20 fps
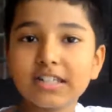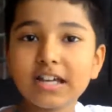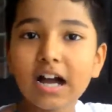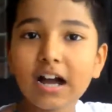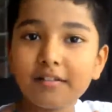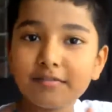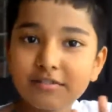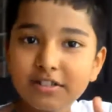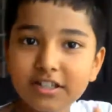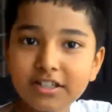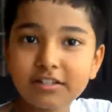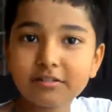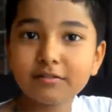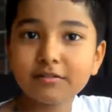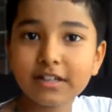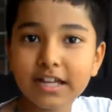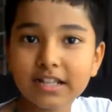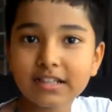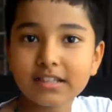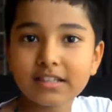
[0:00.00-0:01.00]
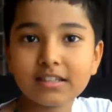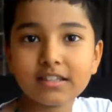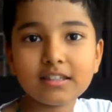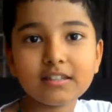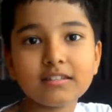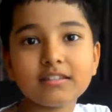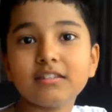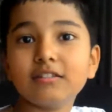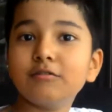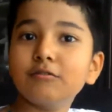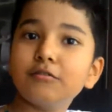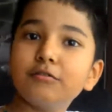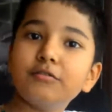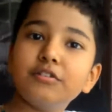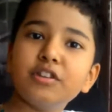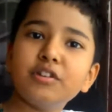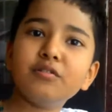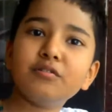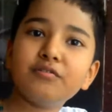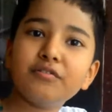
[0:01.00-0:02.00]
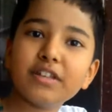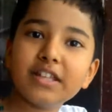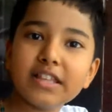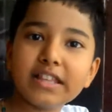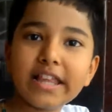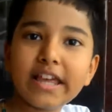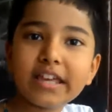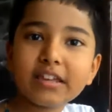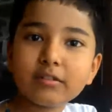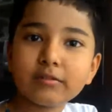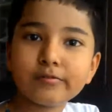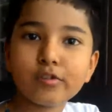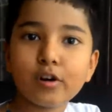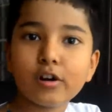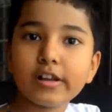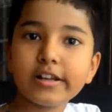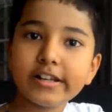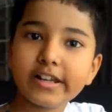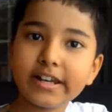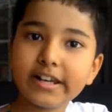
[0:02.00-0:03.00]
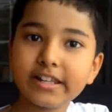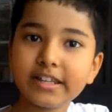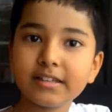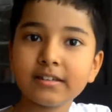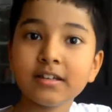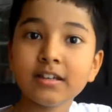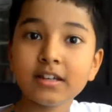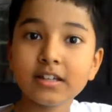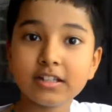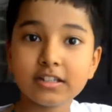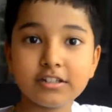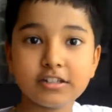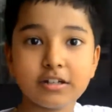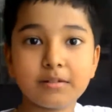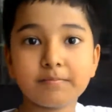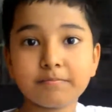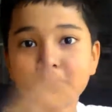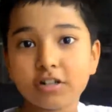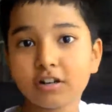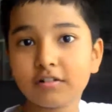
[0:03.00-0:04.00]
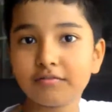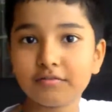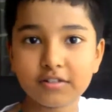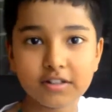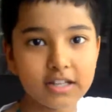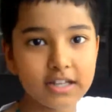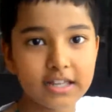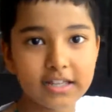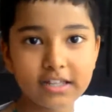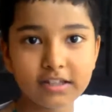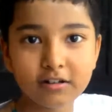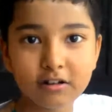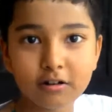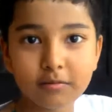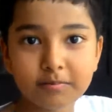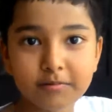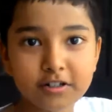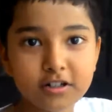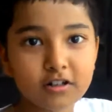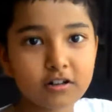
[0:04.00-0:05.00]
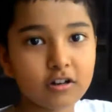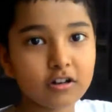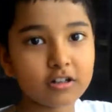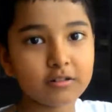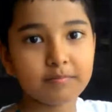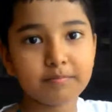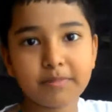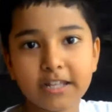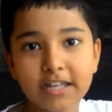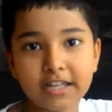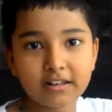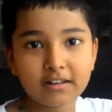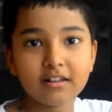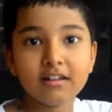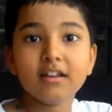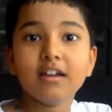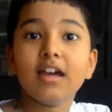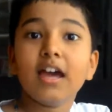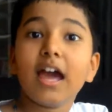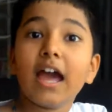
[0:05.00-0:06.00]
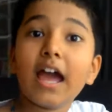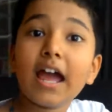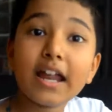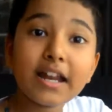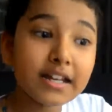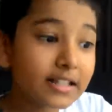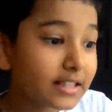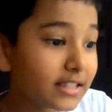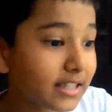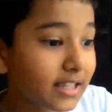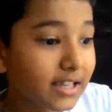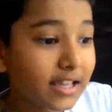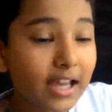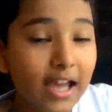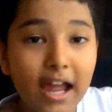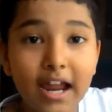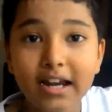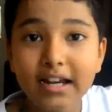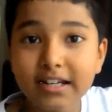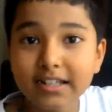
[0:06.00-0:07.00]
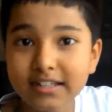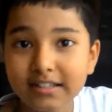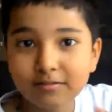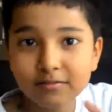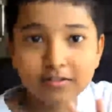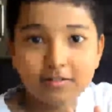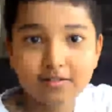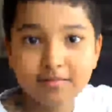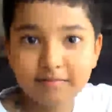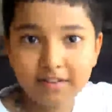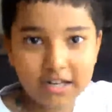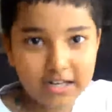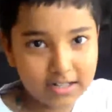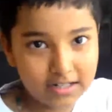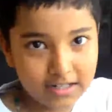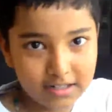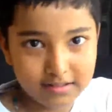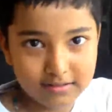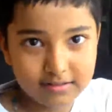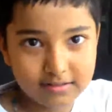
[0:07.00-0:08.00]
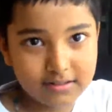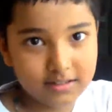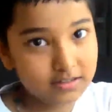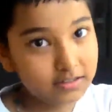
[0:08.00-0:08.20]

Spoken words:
After you get this, you feel like you've already jumped off a helicopter or a plane. And it was fantastic.